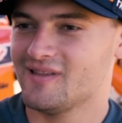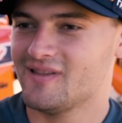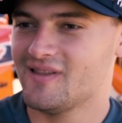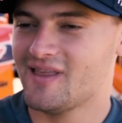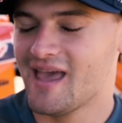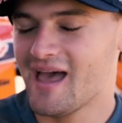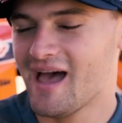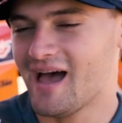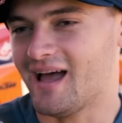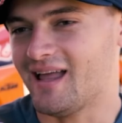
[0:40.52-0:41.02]

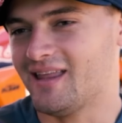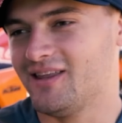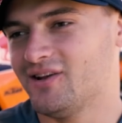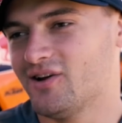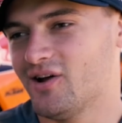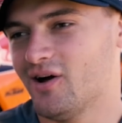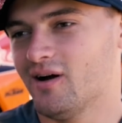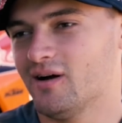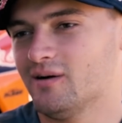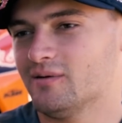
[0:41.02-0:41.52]
Yeah,
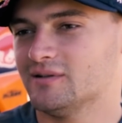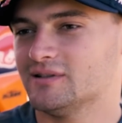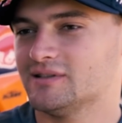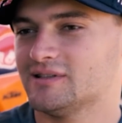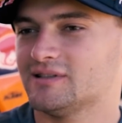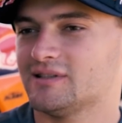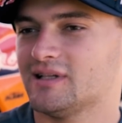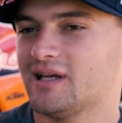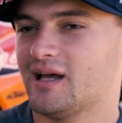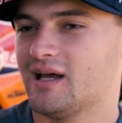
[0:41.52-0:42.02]
it
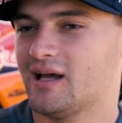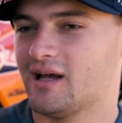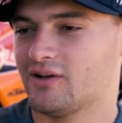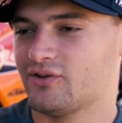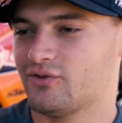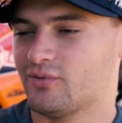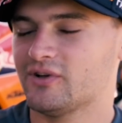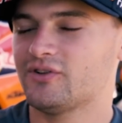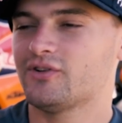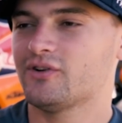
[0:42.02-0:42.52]

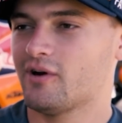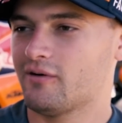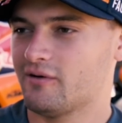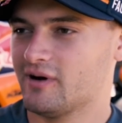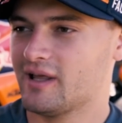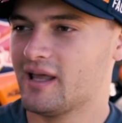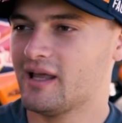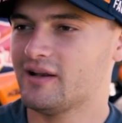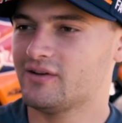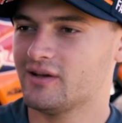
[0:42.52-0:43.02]
was switching
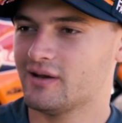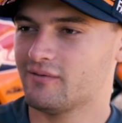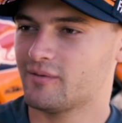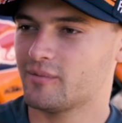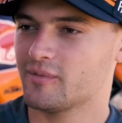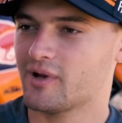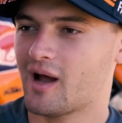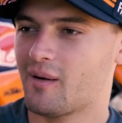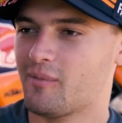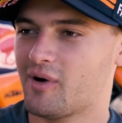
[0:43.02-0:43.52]
over to KTM
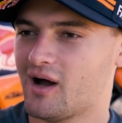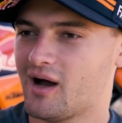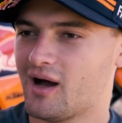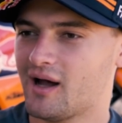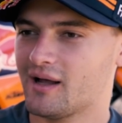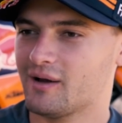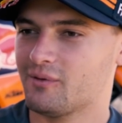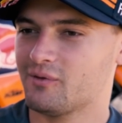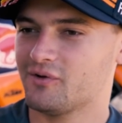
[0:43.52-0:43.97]
from Yamaha.